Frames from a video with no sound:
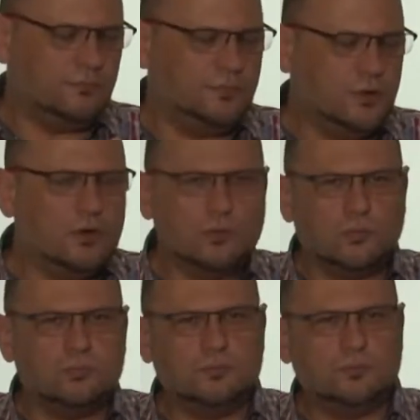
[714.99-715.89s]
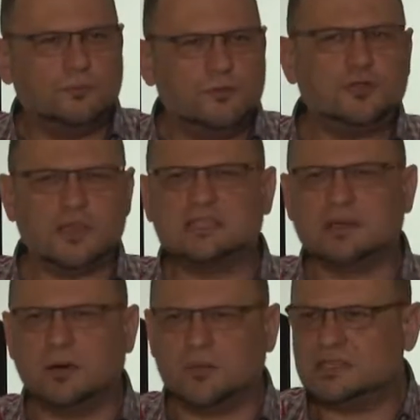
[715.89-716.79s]
a few few things
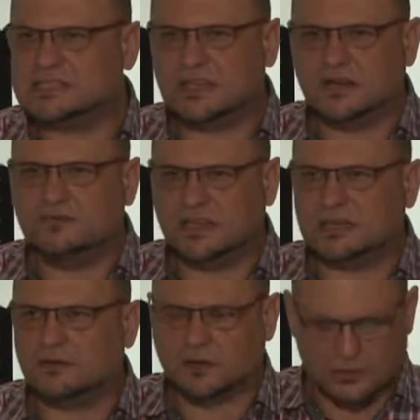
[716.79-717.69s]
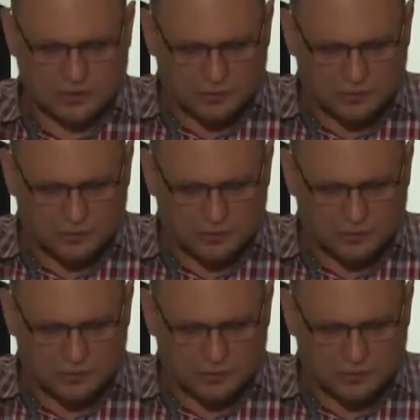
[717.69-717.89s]
about the sin of indifference.